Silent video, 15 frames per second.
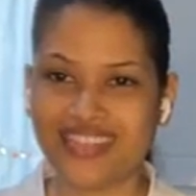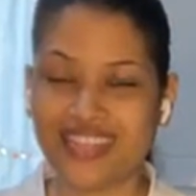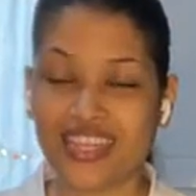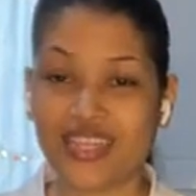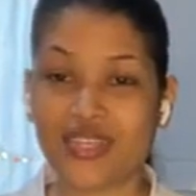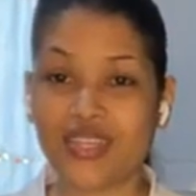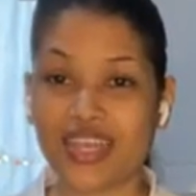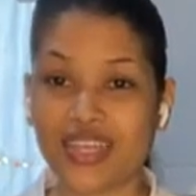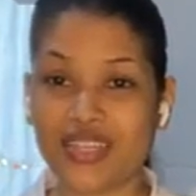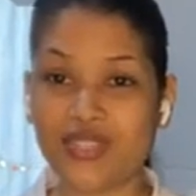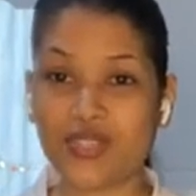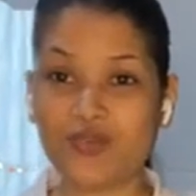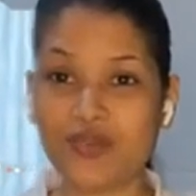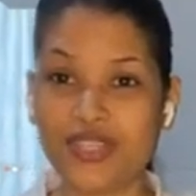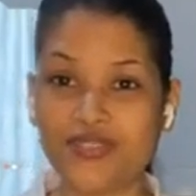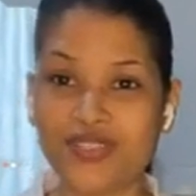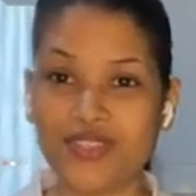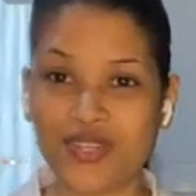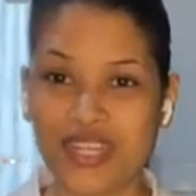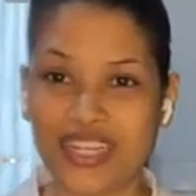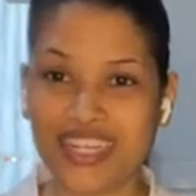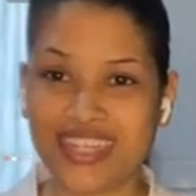Thank you guys so much for
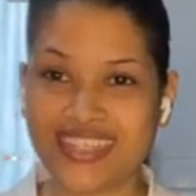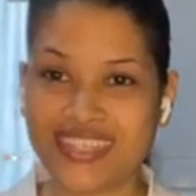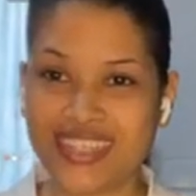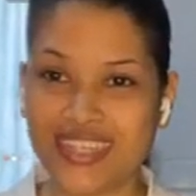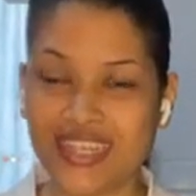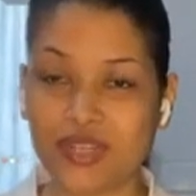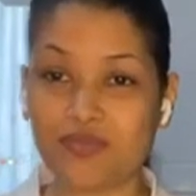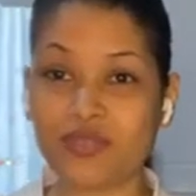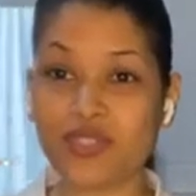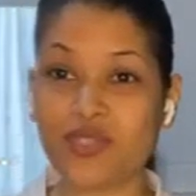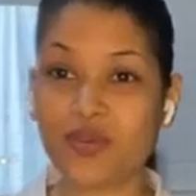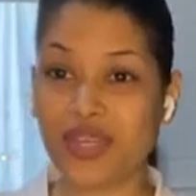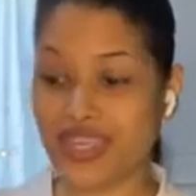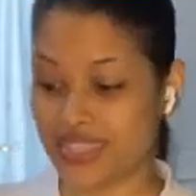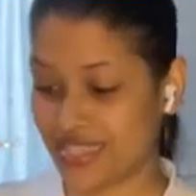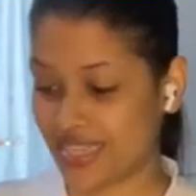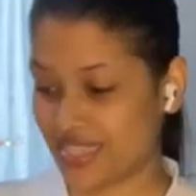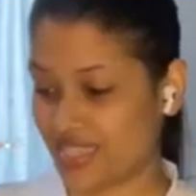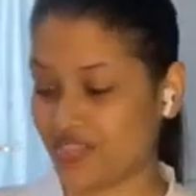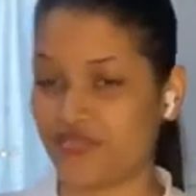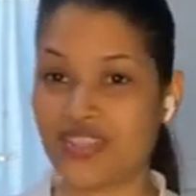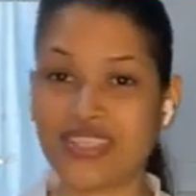joining us today. I'm so
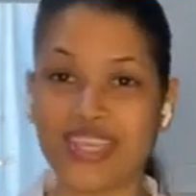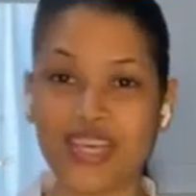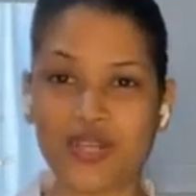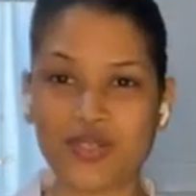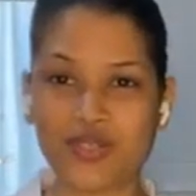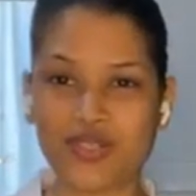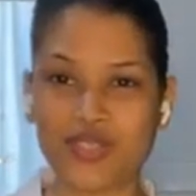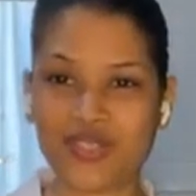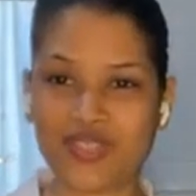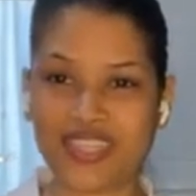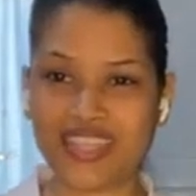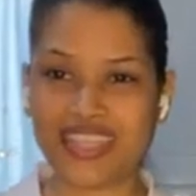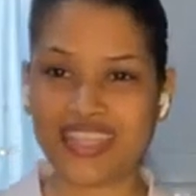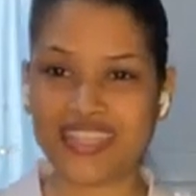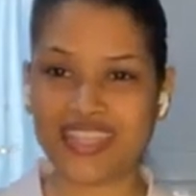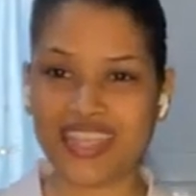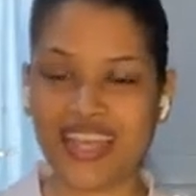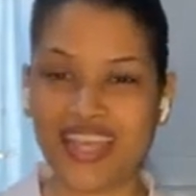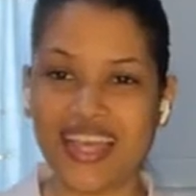excited for Taco Tuesdays.